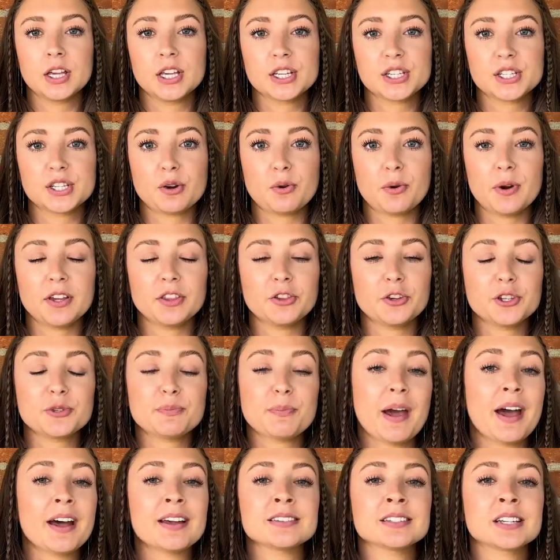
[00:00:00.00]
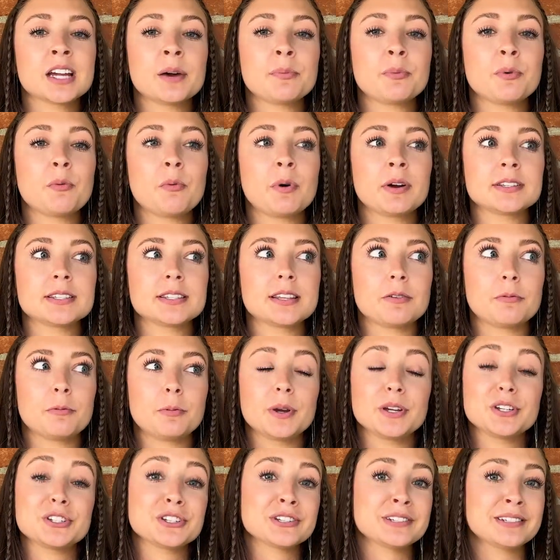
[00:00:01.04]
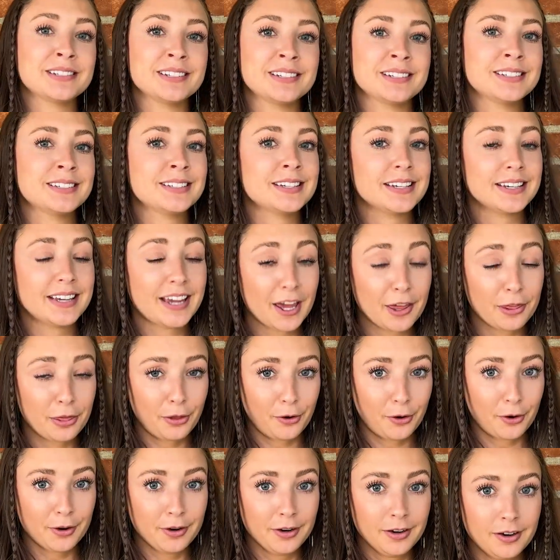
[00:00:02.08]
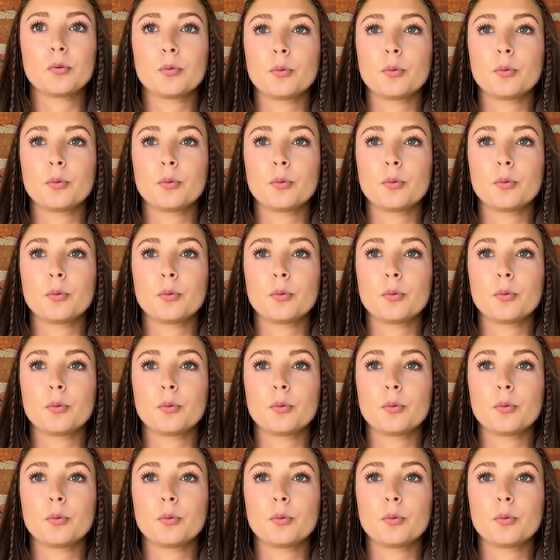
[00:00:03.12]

So in those past couple ones that we just did together,